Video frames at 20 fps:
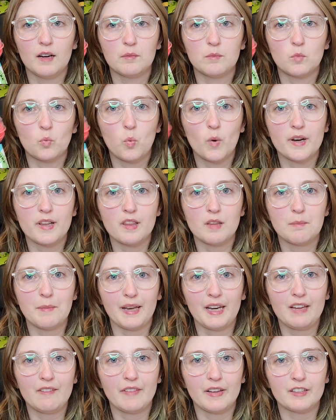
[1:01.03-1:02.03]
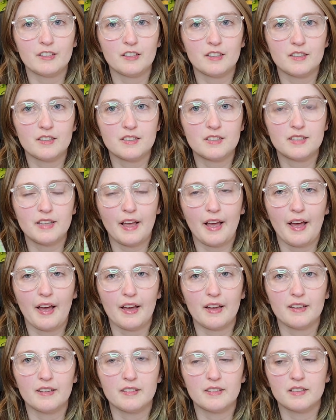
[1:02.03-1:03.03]
One of the many vendors
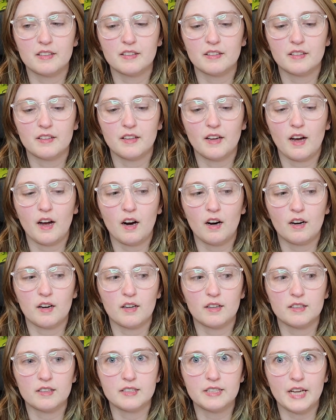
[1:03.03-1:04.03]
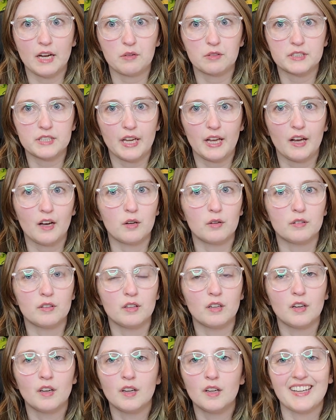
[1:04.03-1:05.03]
at our downtown,
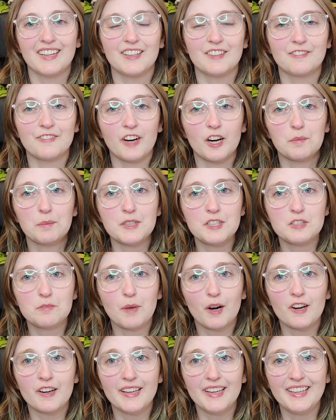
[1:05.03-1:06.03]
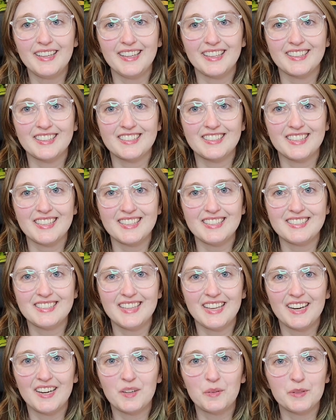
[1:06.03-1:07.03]
our farmer's market, and she's
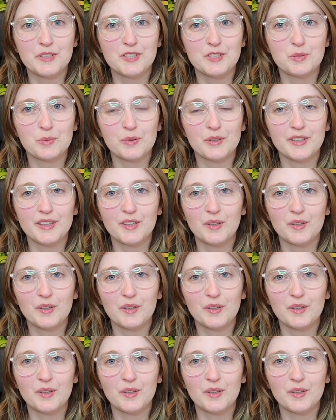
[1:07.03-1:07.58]
there, which is really